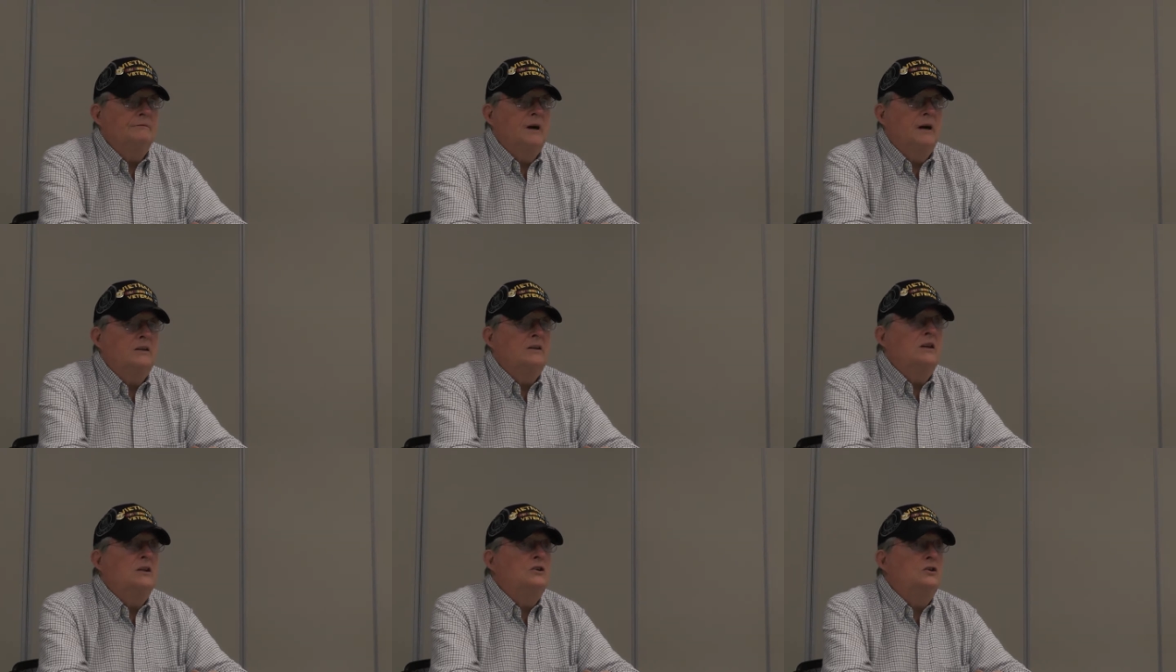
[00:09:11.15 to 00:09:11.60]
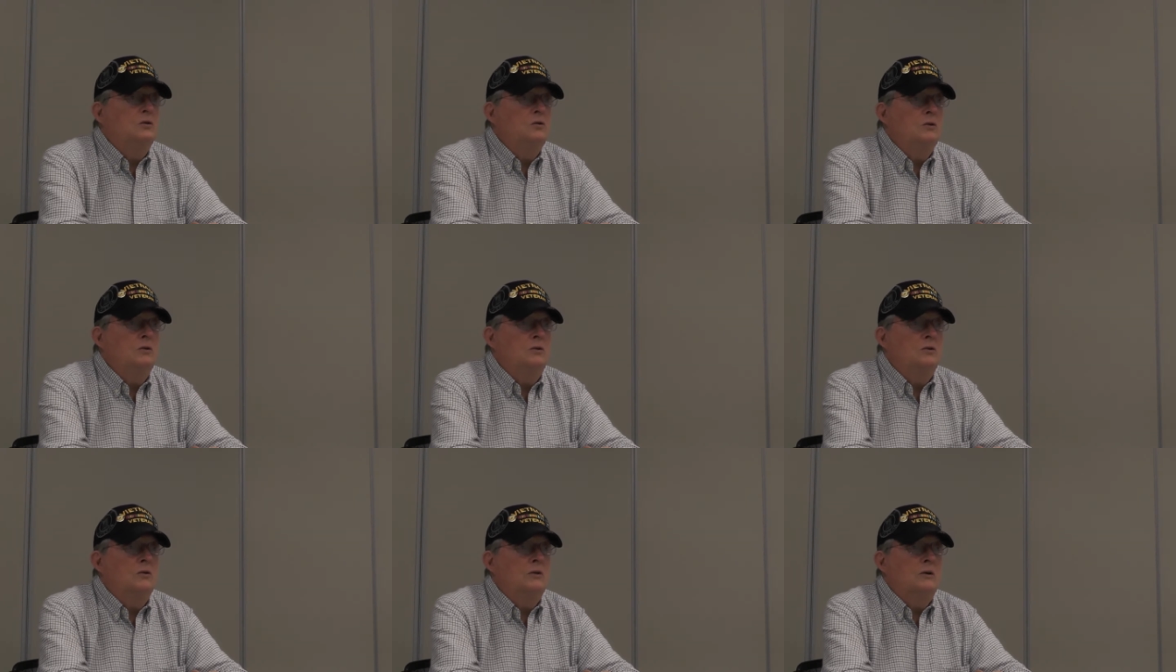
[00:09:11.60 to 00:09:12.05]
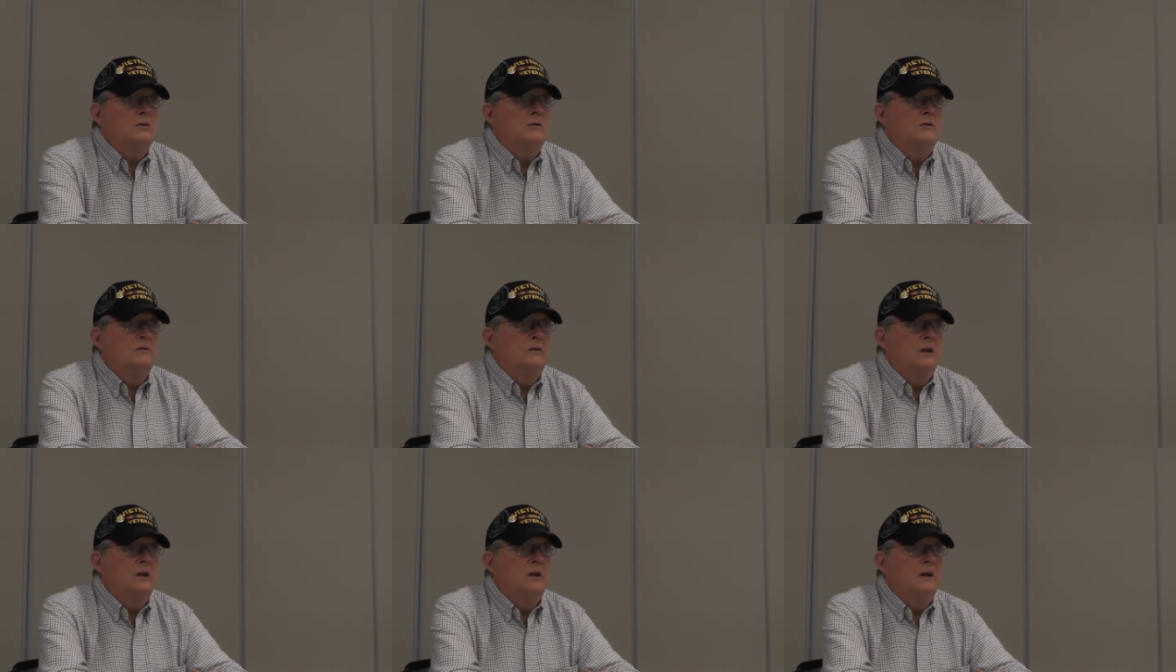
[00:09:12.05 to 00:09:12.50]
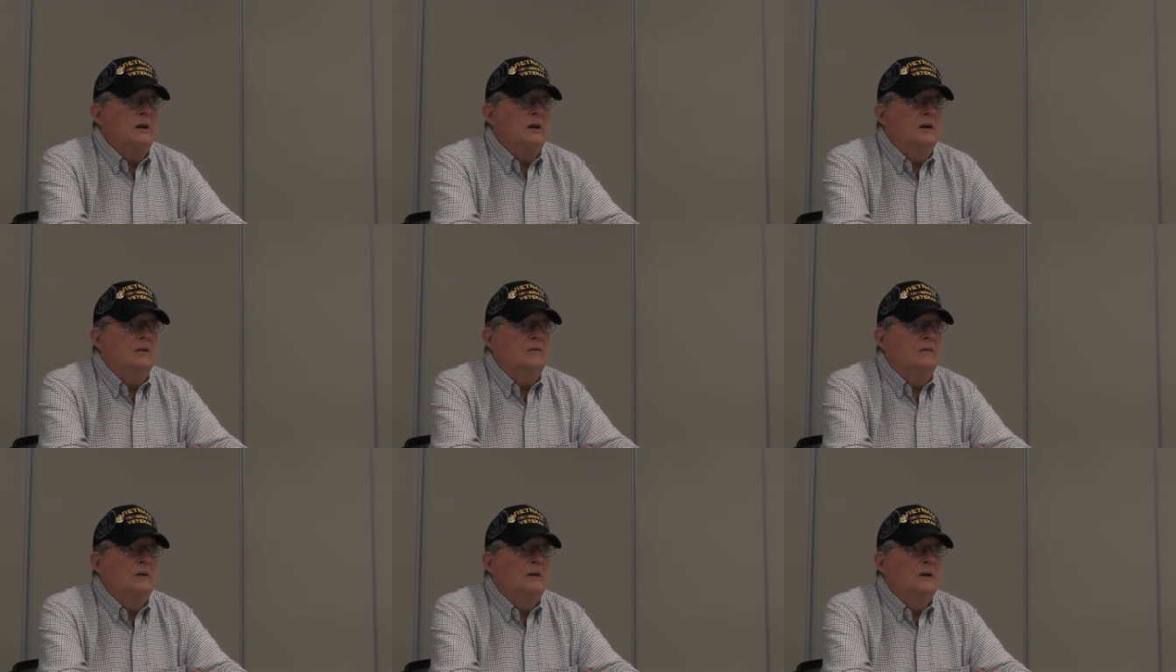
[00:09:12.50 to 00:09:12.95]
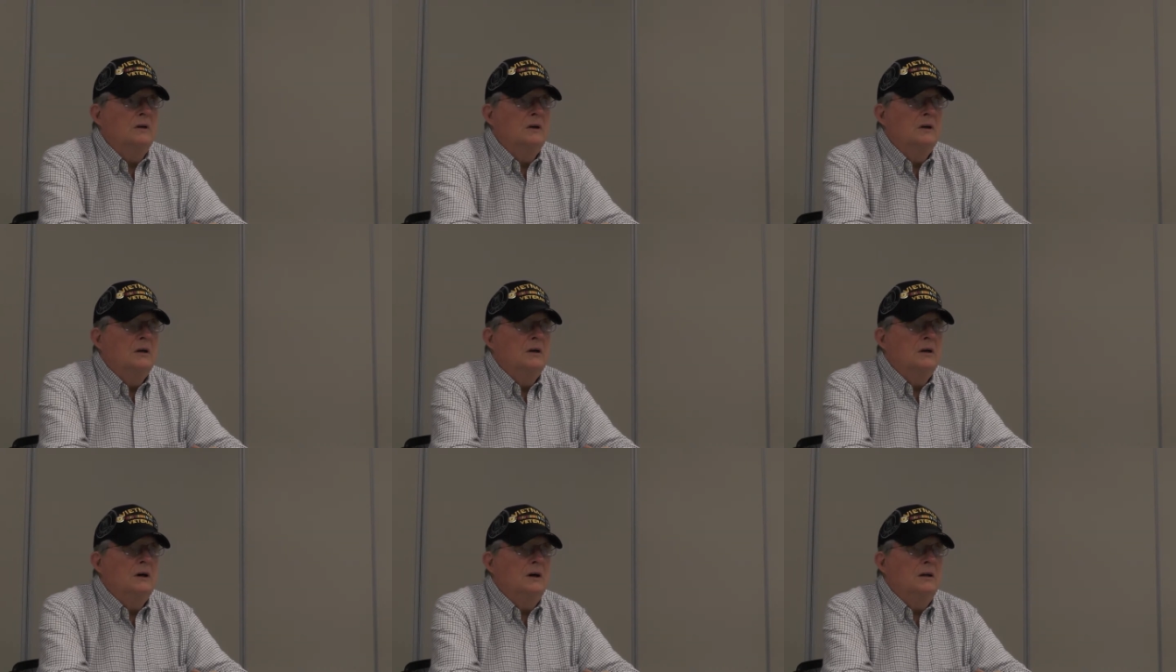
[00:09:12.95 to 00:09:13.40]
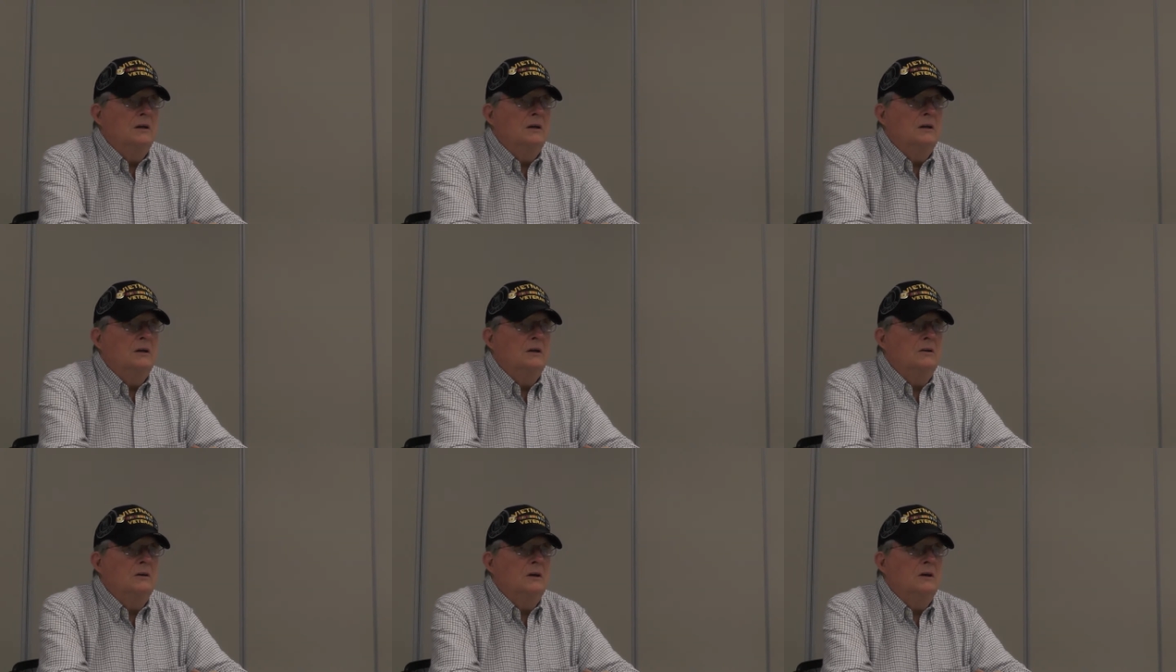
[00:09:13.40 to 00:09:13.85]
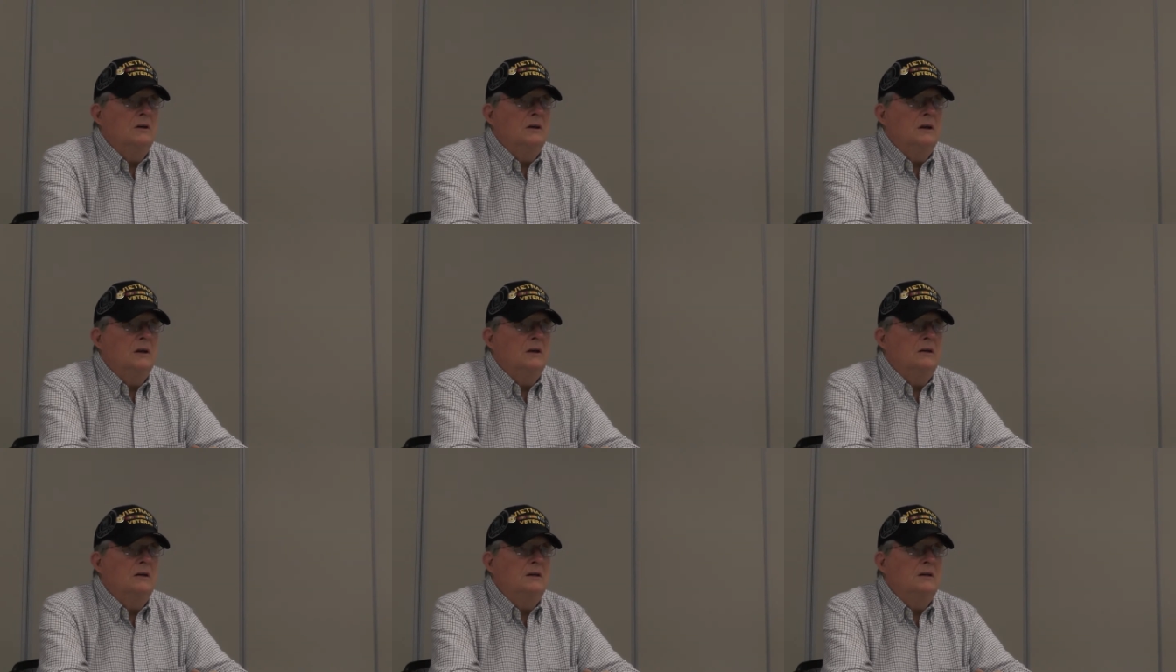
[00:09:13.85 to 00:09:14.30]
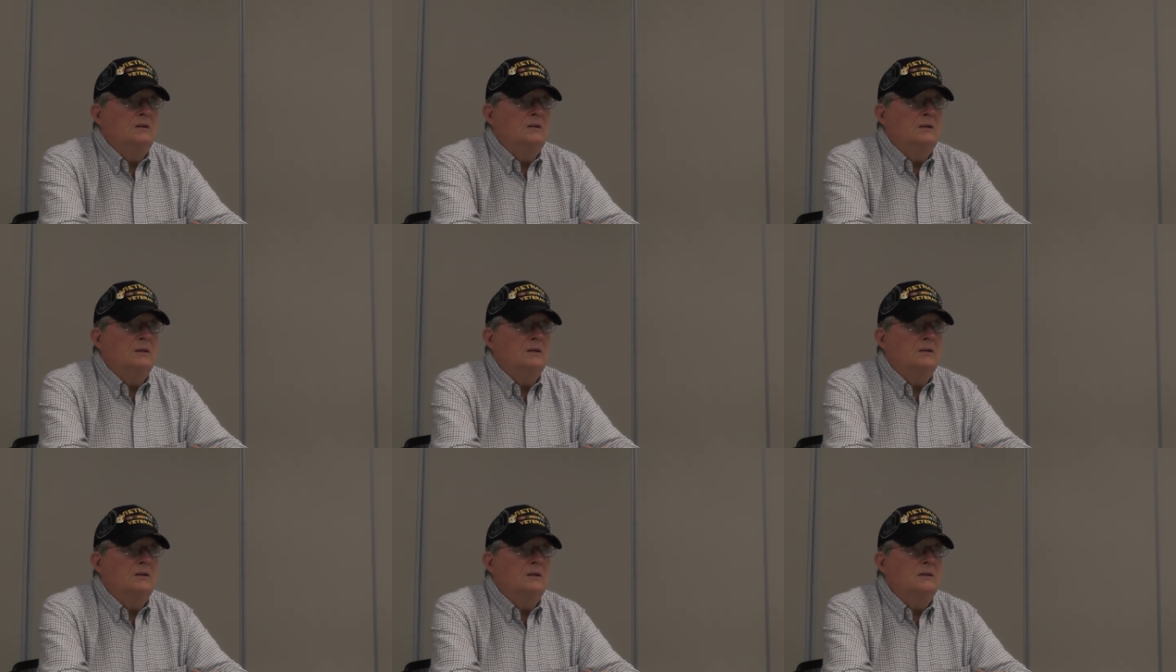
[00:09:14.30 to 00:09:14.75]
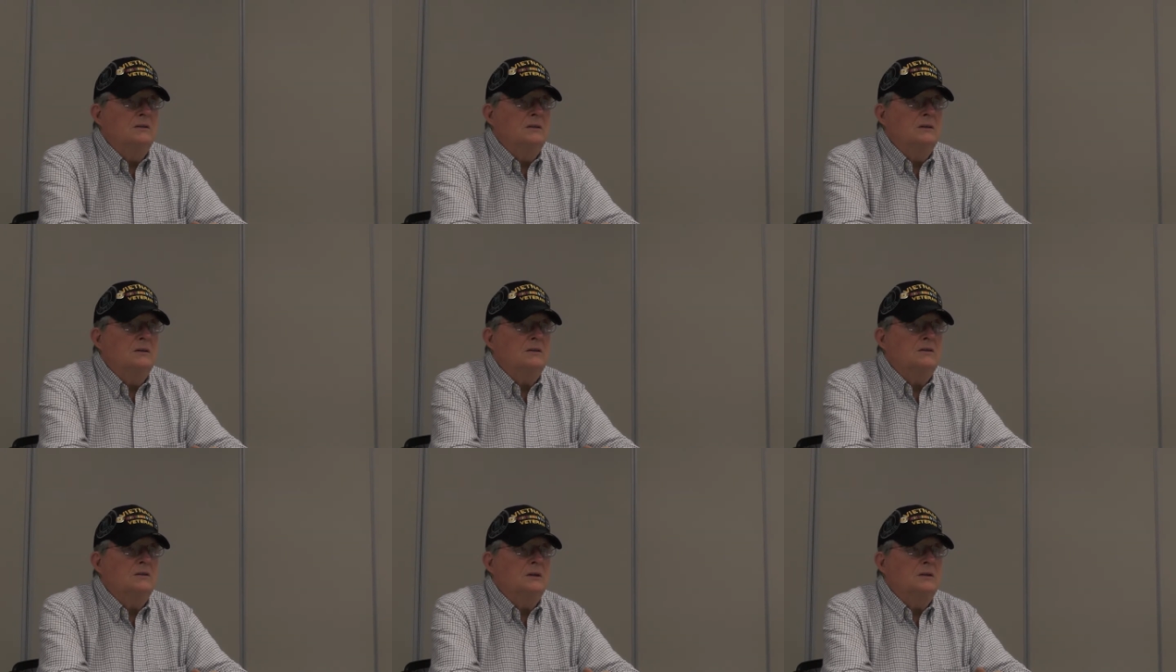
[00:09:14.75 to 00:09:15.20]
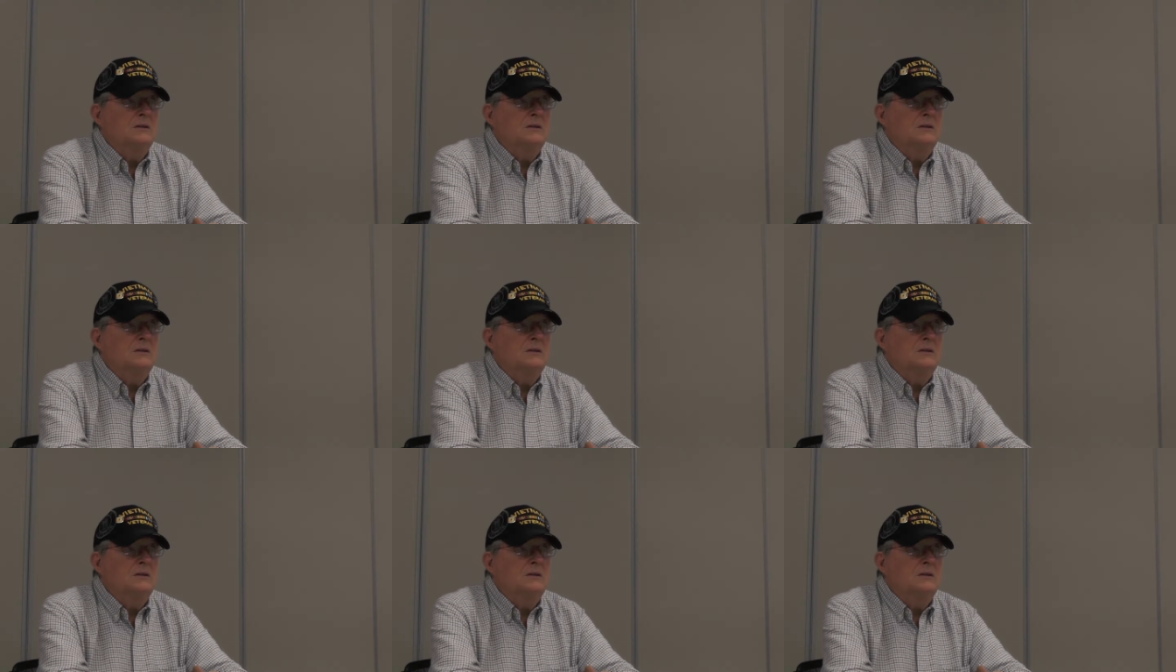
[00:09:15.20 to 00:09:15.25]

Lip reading: I did 2 tours in Vietnam. I did 1966,